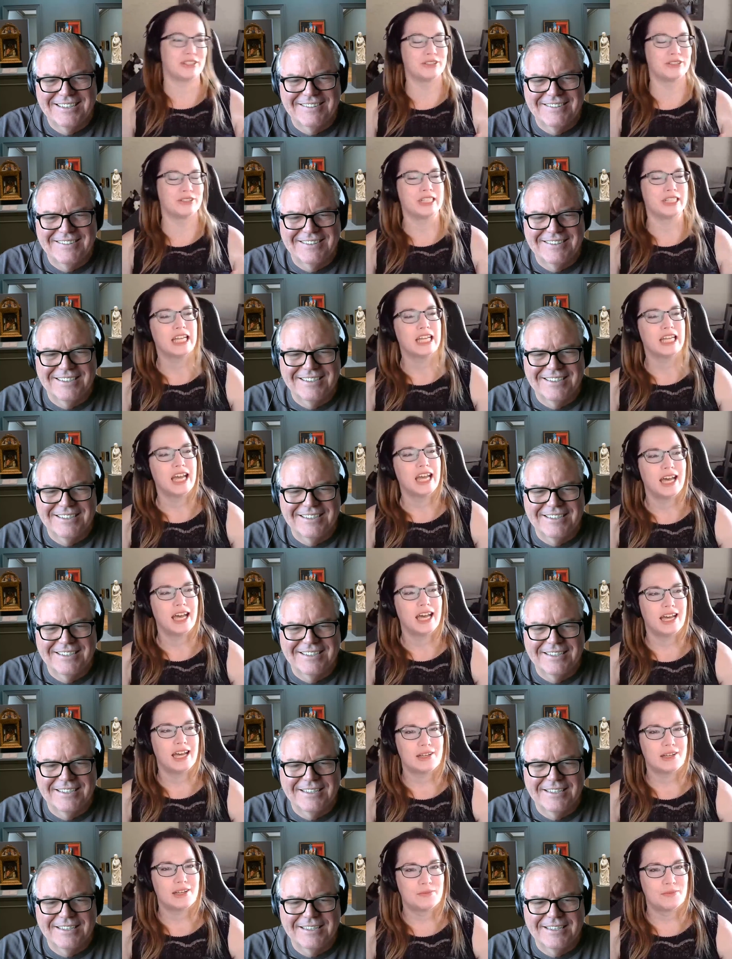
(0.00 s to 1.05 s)
Speaker 1: do.
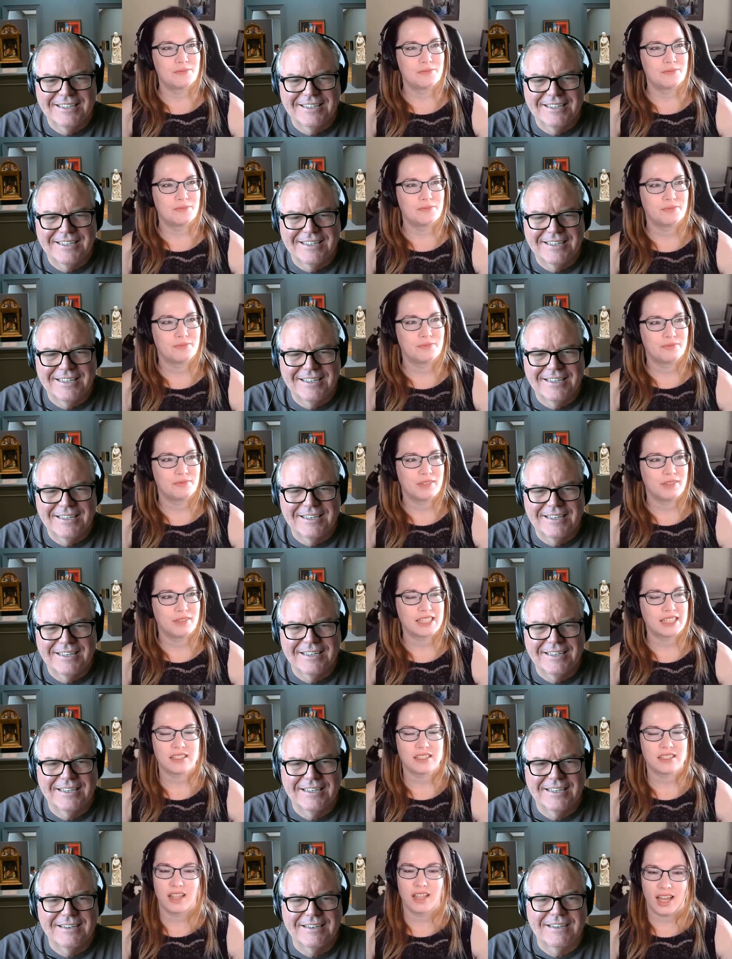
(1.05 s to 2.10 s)
Um,
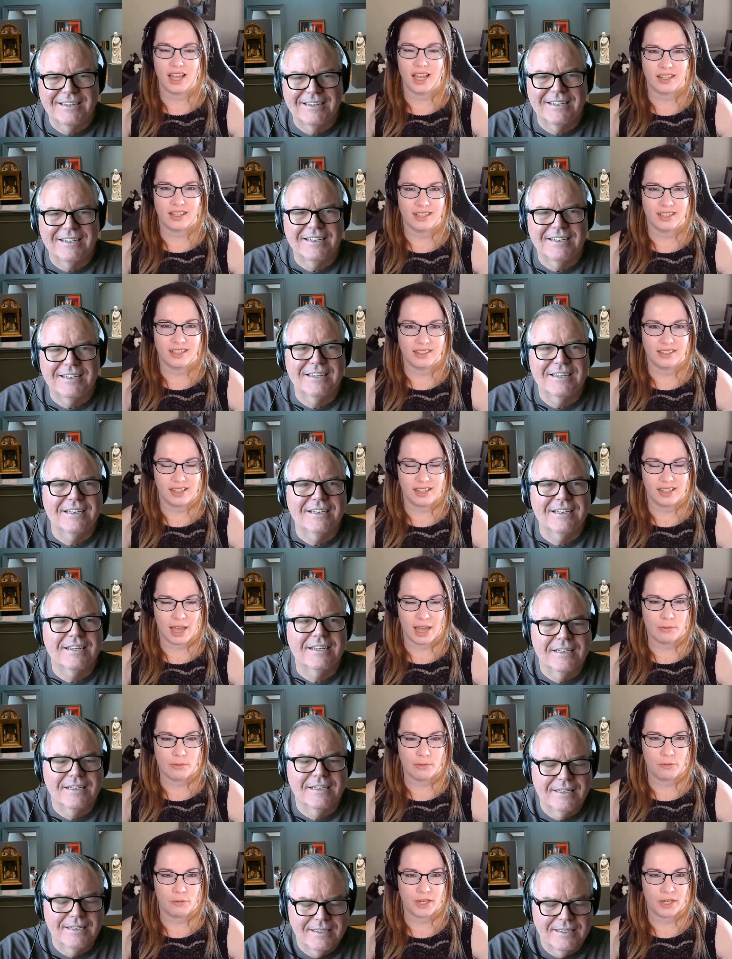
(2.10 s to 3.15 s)
that's a lot in the
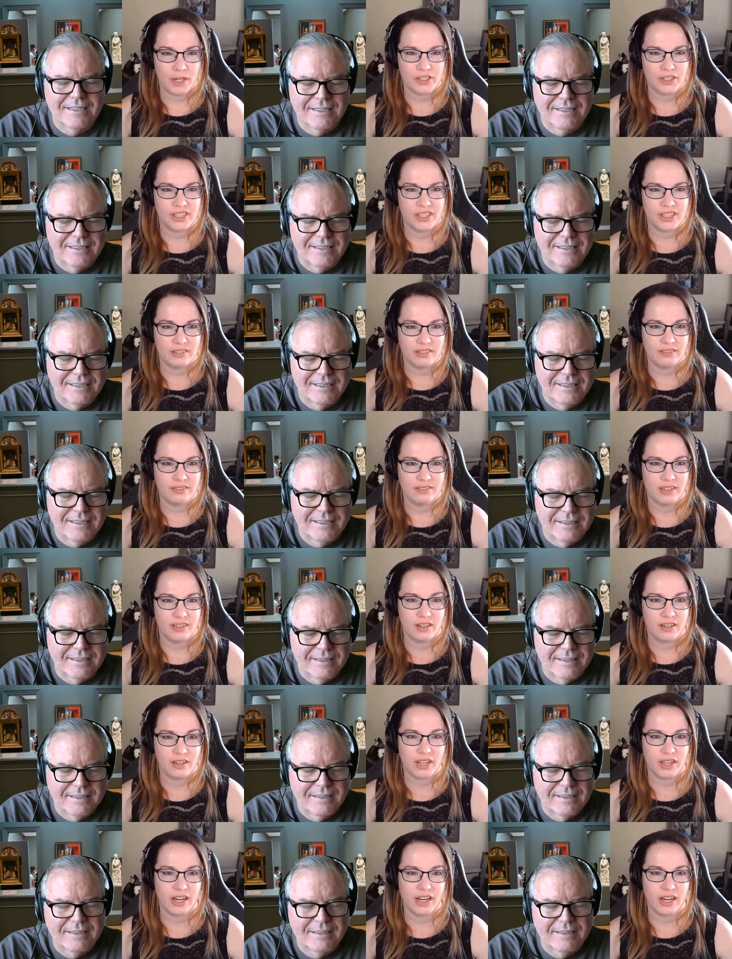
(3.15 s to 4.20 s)
lap of a person.
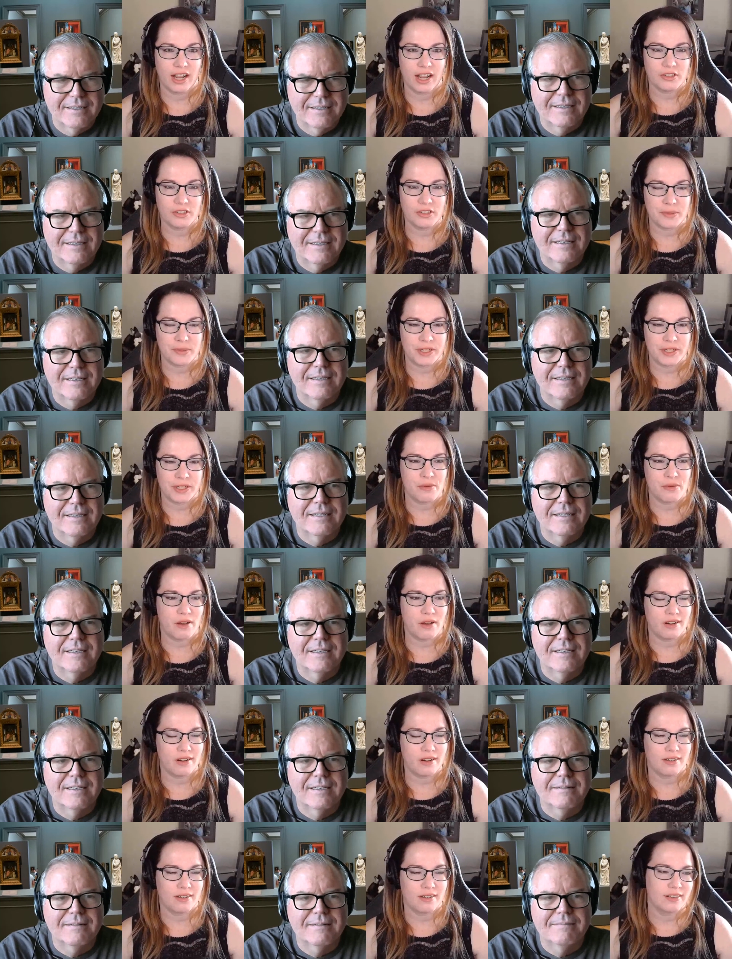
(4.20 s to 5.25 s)
I don't care how smart you
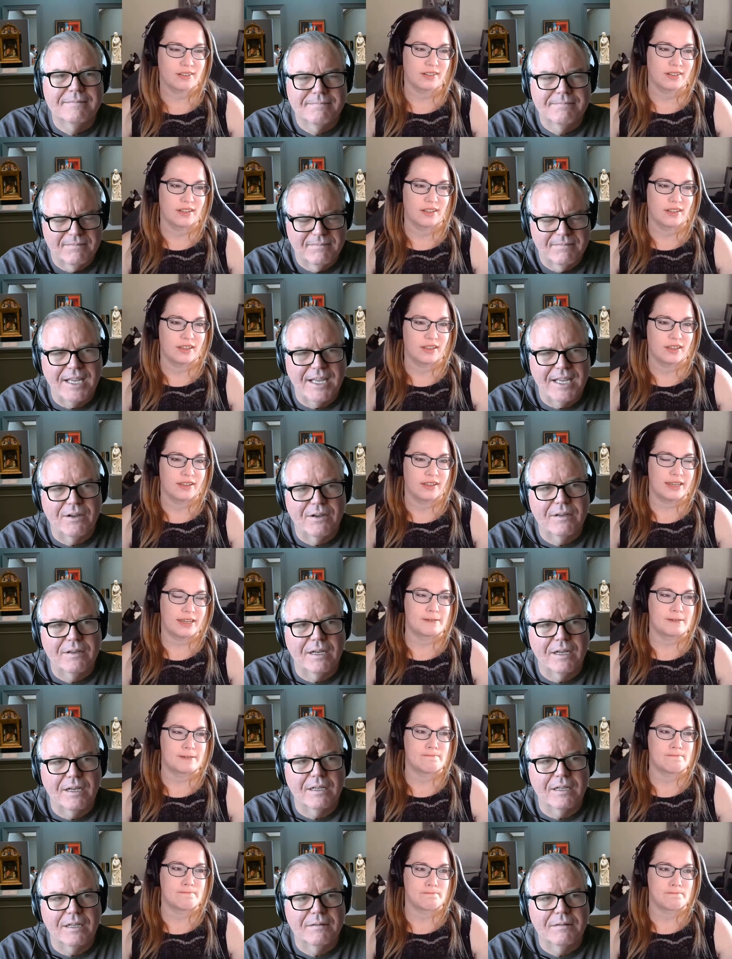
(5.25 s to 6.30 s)
are.
Speaker 2: Yeah,
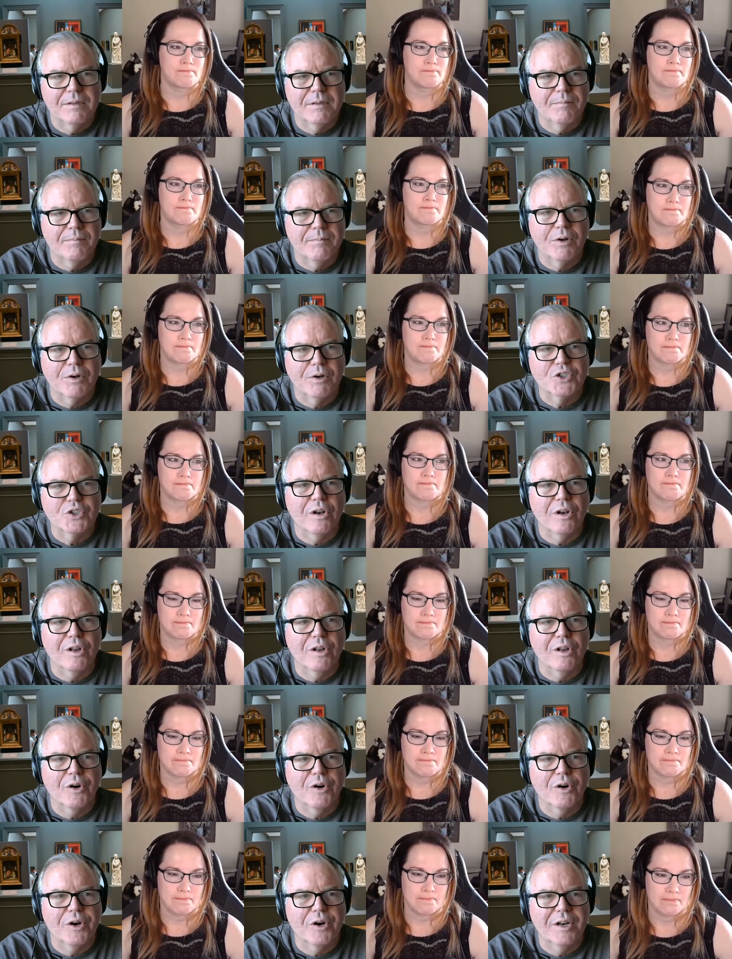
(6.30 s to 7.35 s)
um, uh, that pressure to
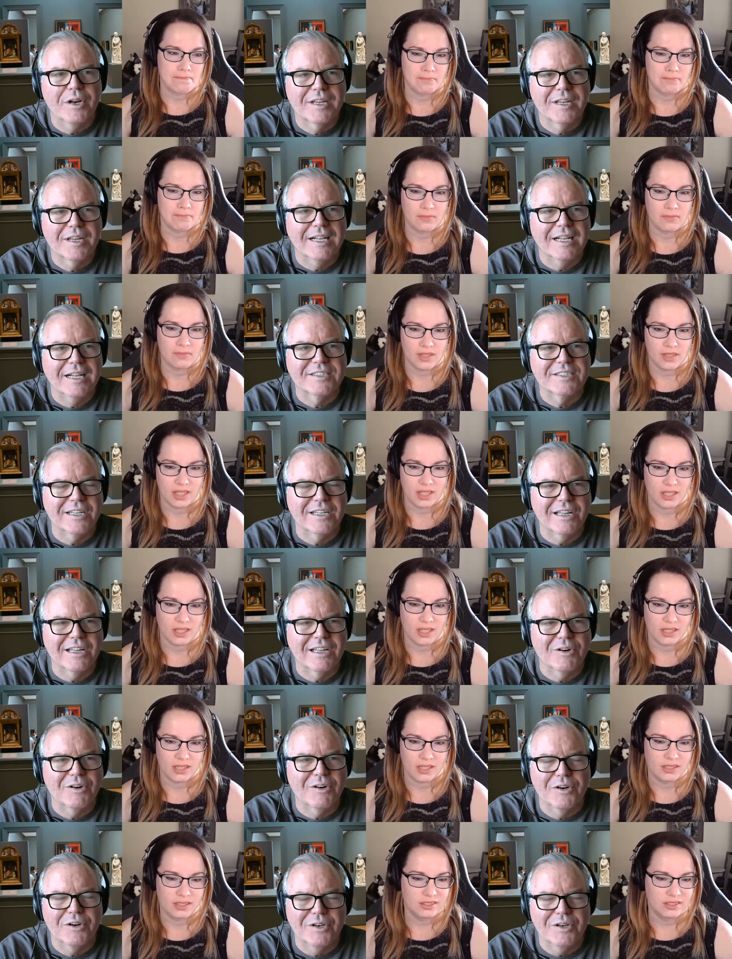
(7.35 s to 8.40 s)
learn, constantly
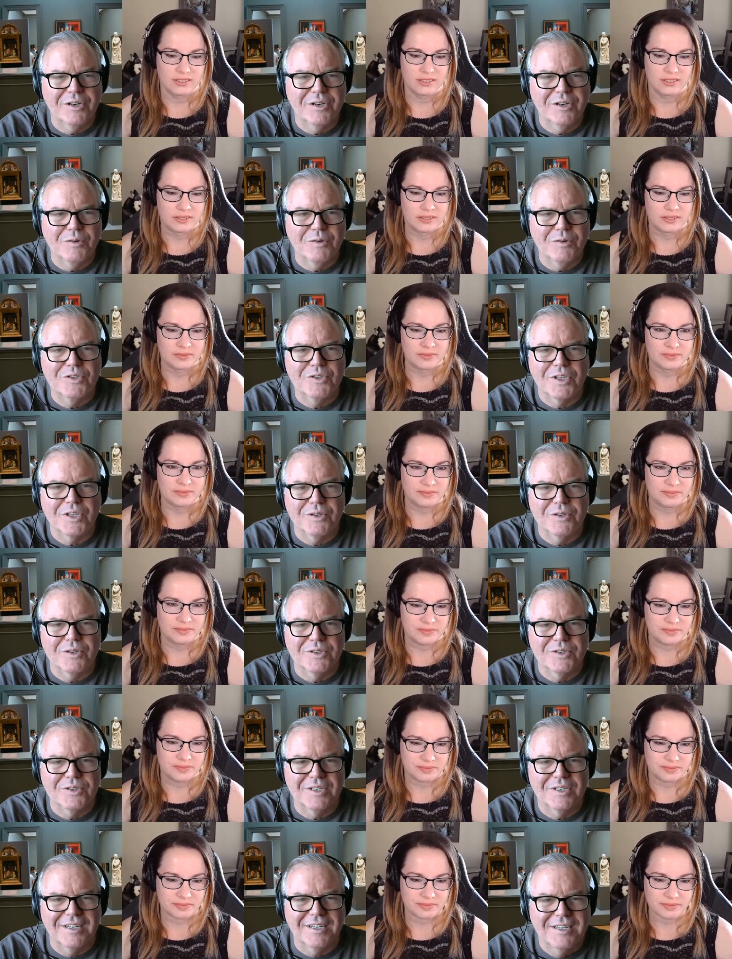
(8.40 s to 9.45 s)
learn new
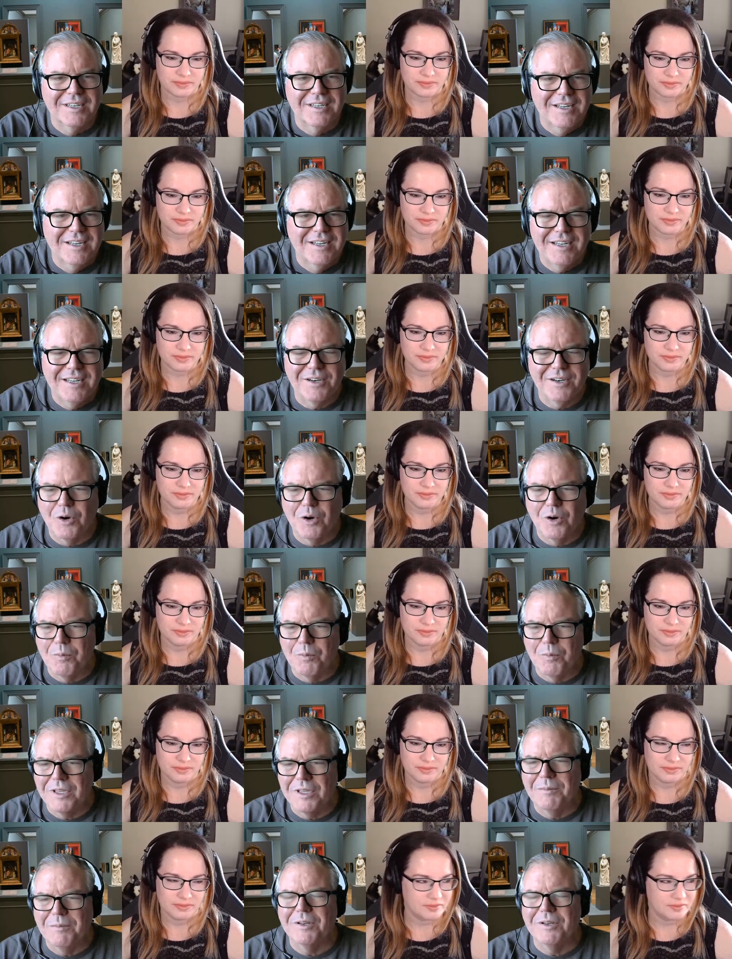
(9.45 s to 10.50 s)
skills and
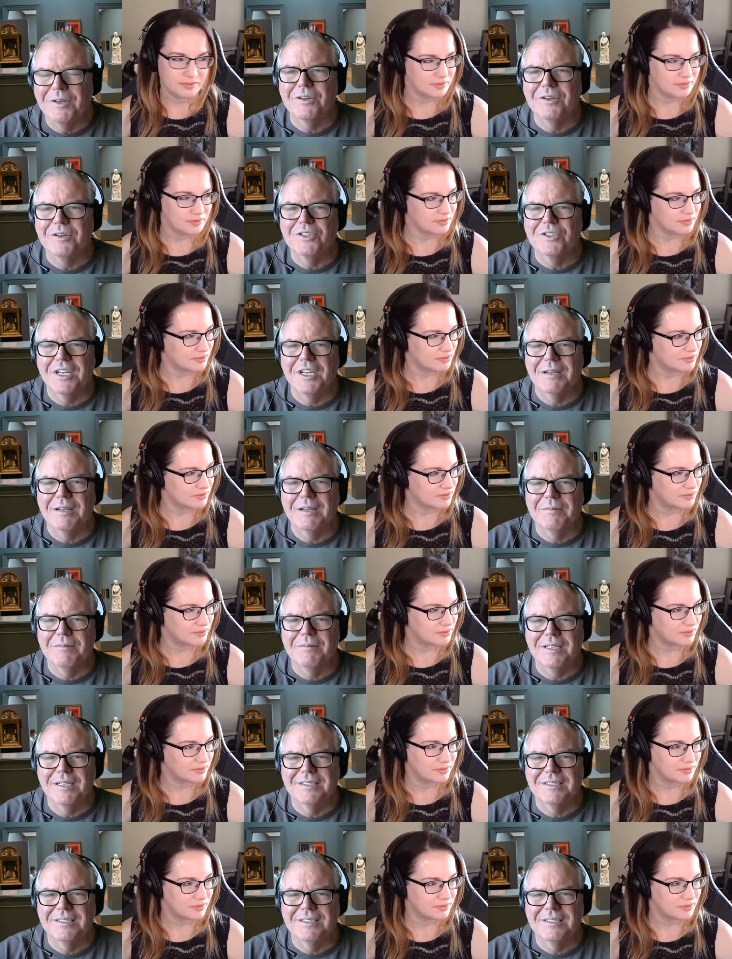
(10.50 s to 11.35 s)
incorporate them into your job.